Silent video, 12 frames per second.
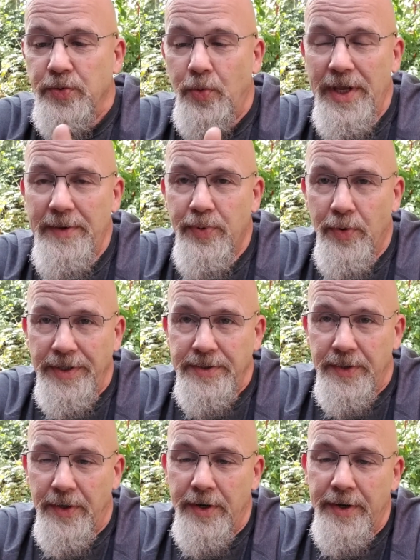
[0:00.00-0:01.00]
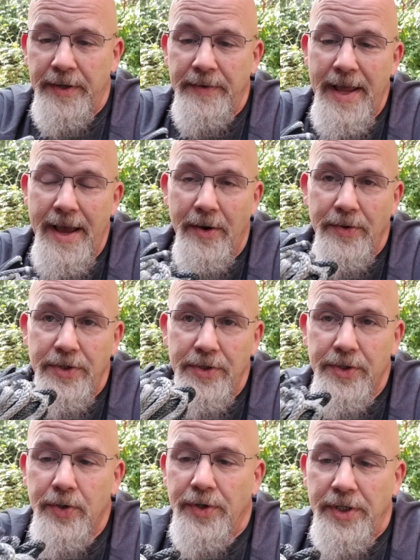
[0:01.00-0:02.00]
weak points are and how
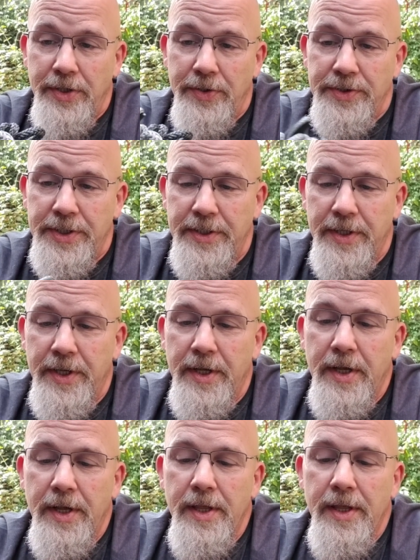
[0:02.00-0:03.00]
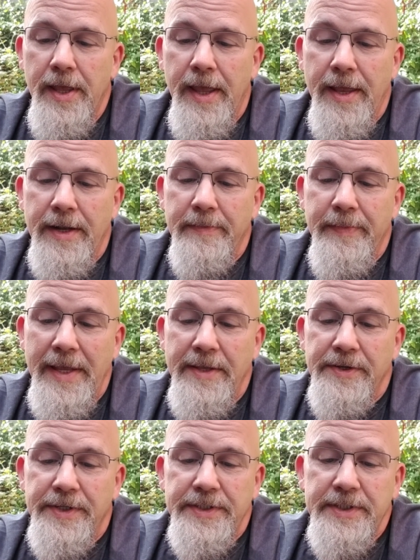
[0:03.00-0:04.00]
you're going to use it, and make
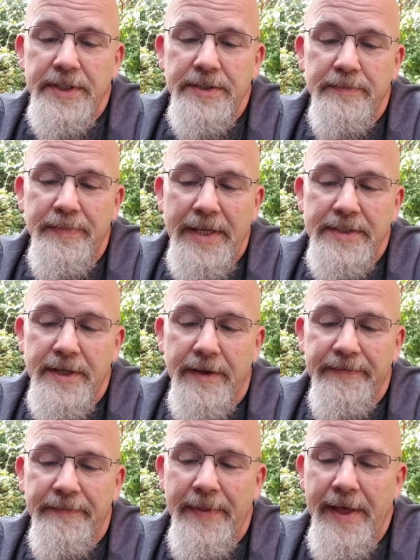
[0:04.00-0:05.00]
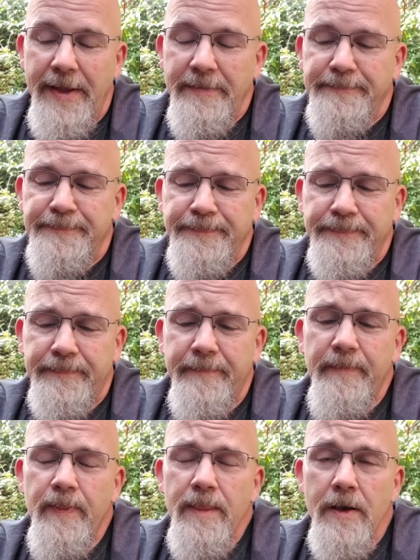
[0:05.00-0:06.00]
your decision based off of that.
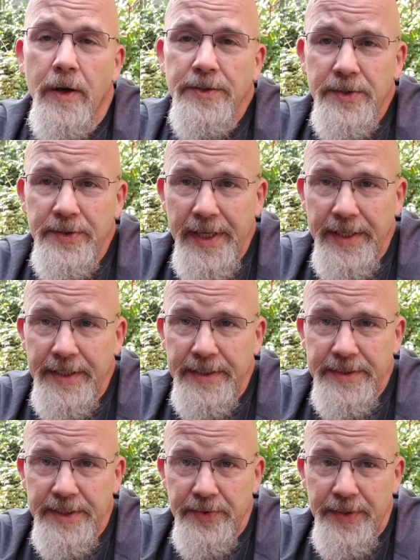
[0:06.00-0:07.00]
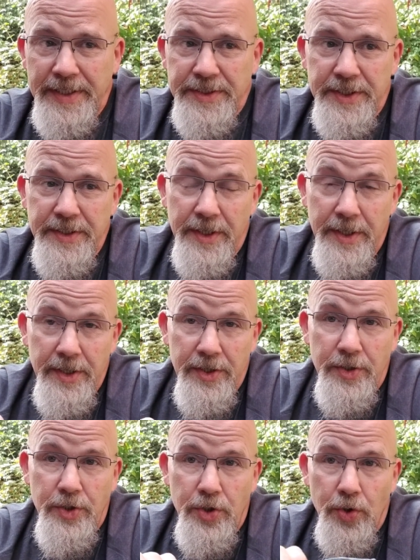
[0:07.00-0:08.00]
Also take in consideration
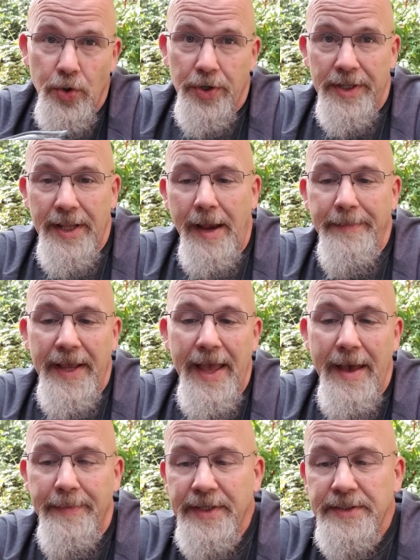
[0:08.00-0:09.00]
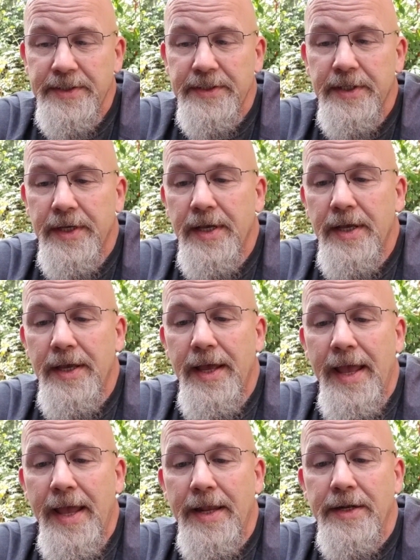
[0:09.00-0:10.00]
your climbing habits
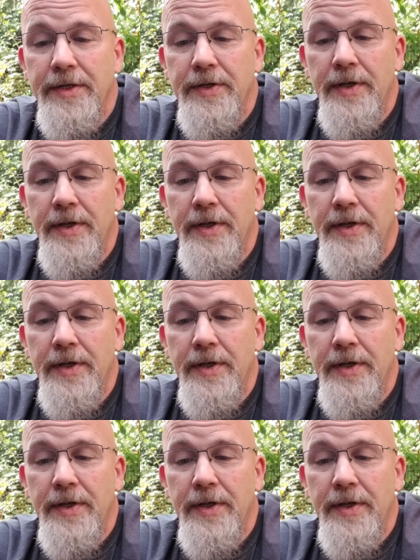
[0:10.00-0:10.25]
and